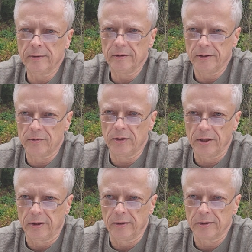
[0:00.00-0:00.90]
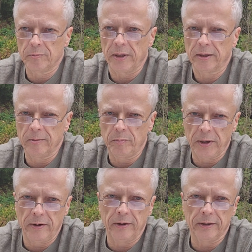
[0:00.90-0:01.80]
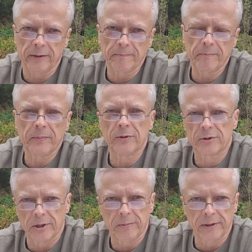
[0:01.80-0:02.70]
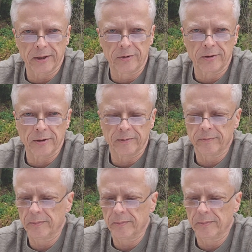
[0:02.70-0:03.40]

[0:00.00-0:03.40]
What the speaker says: it's ridiculous by comparing it to something like cooking,